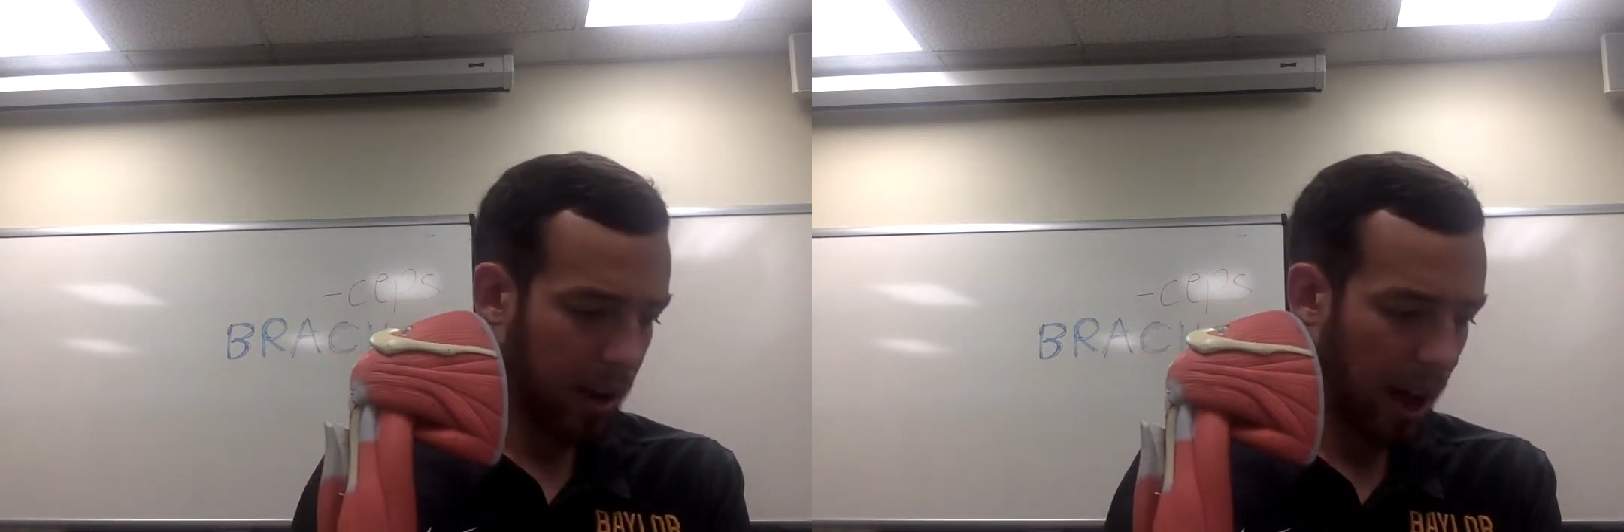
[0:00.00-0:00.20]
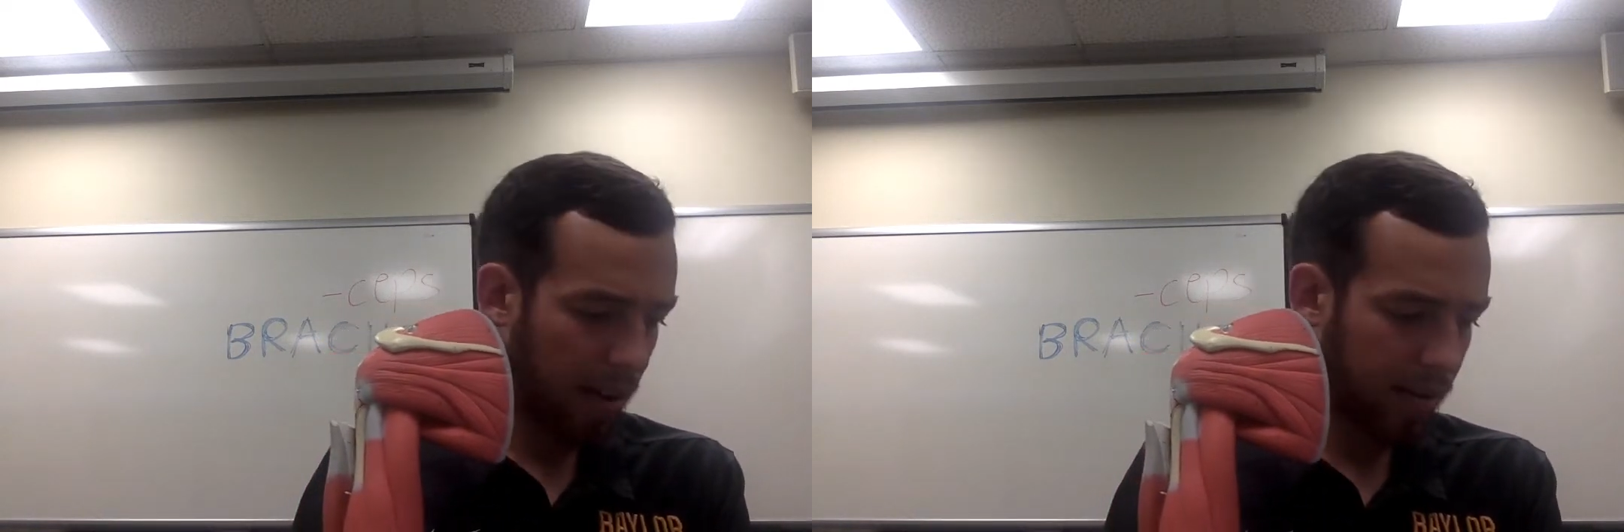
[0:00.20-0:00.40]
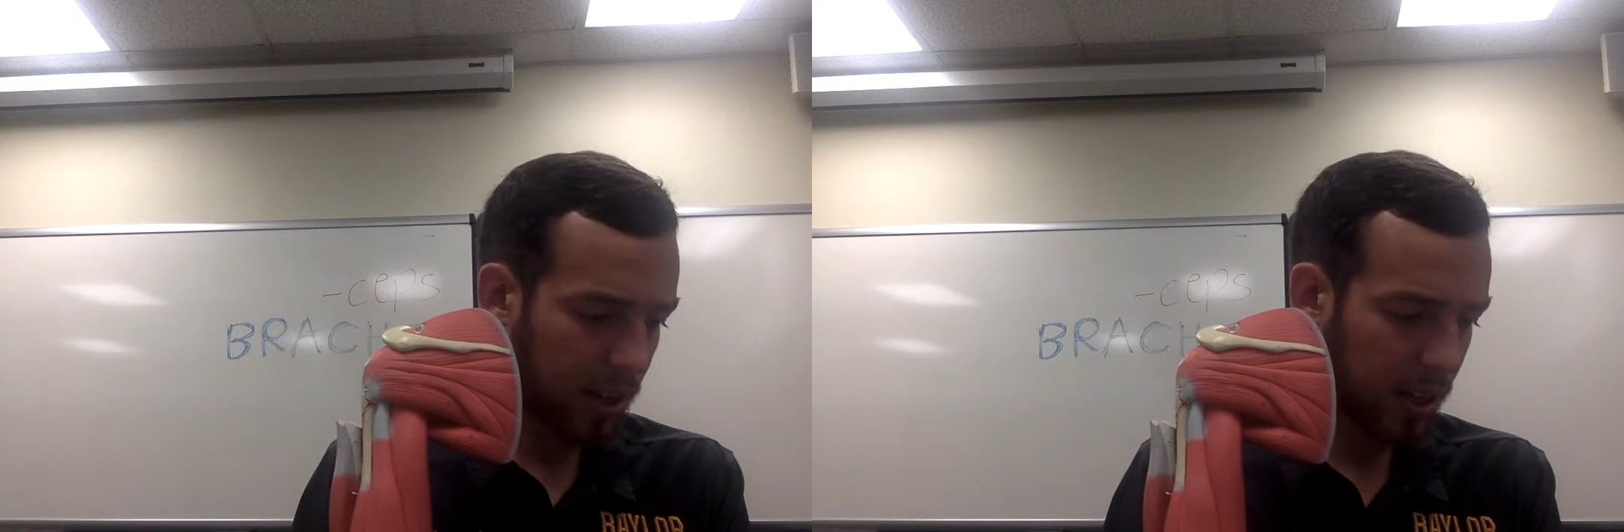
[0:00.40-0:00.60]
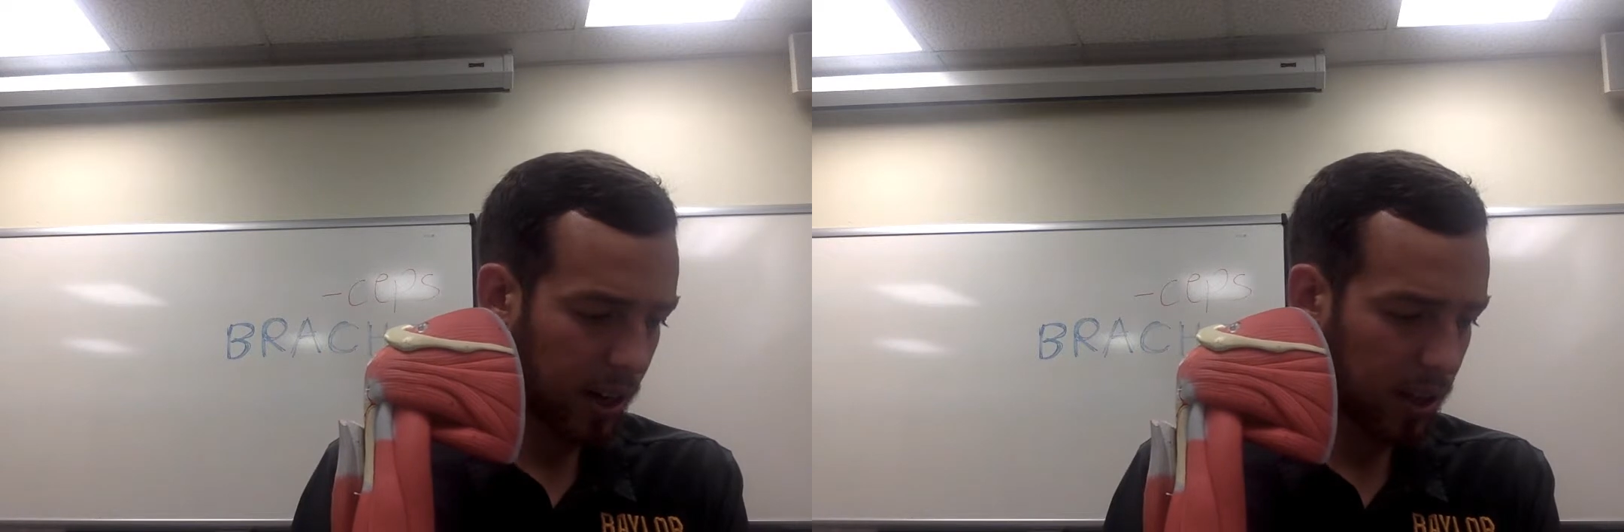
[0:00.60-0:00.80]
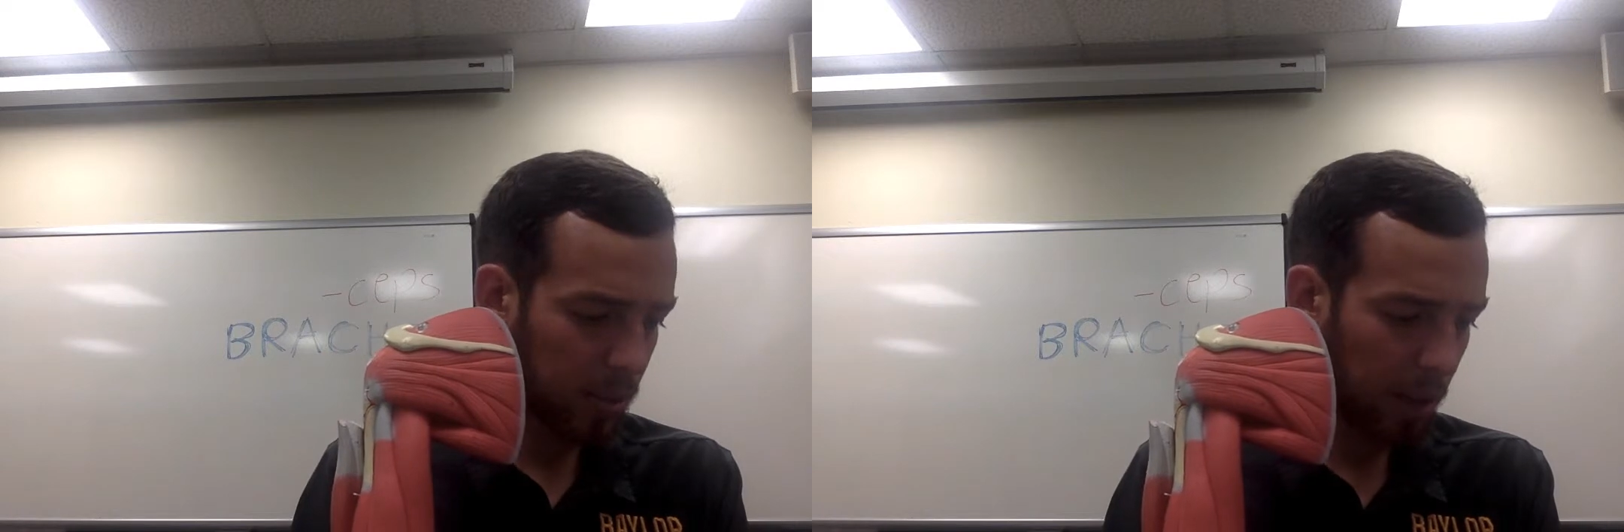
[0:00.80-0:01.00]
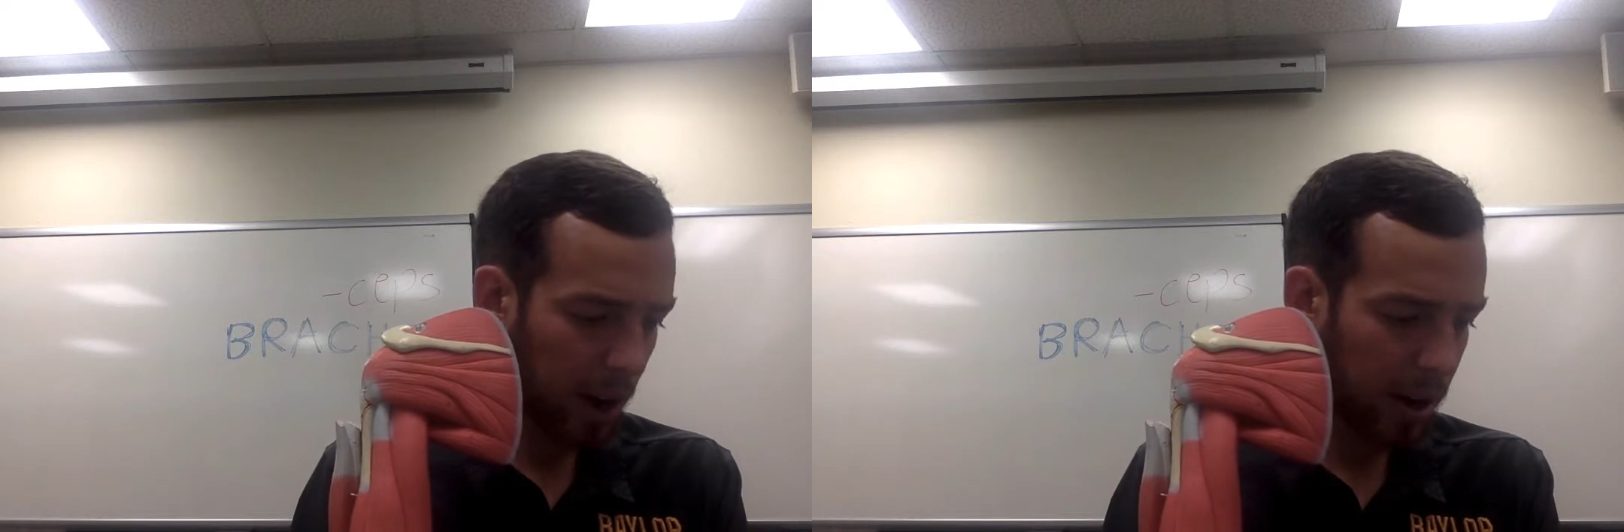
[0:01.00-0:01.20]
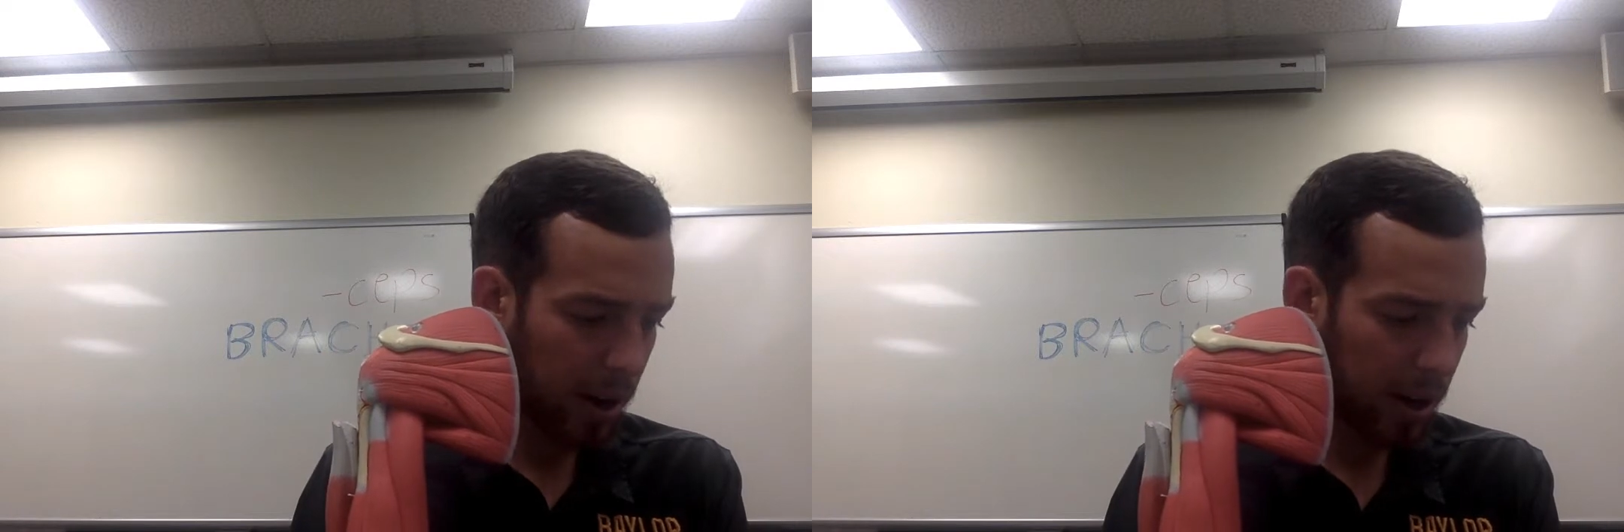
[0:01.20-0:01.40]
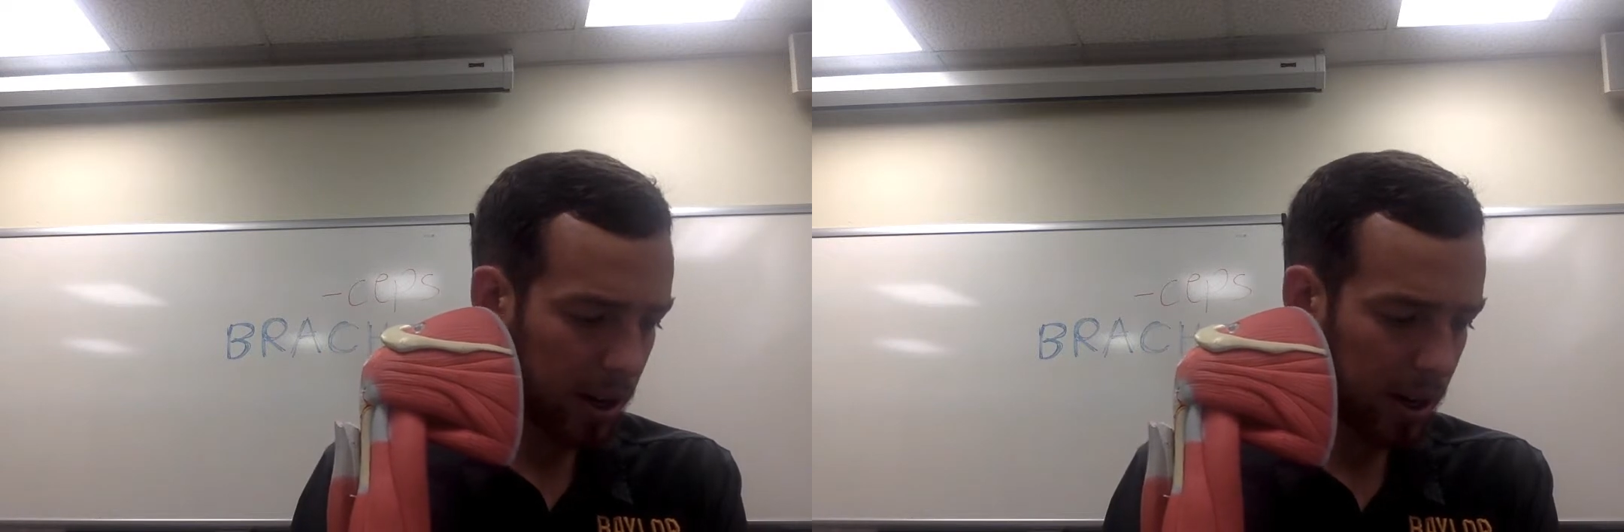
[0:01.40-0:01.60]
have a teres minor